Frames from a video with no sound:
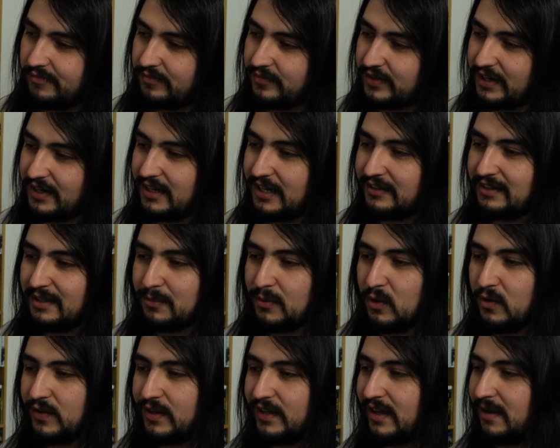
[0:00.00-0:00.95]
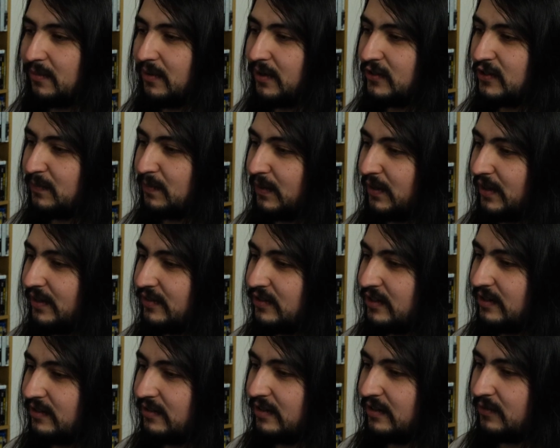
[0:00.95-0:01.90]
Didn't like the movie that much, but
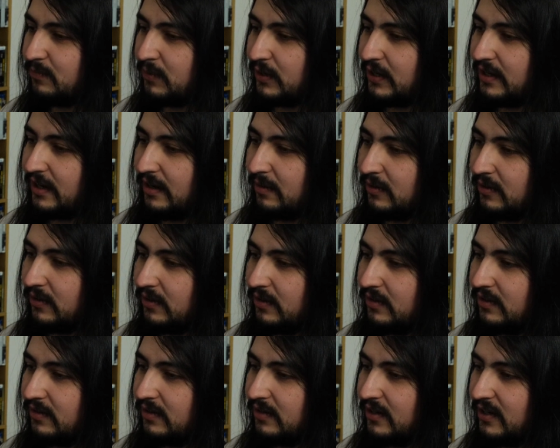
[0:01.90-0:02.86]
she did pretty damn good.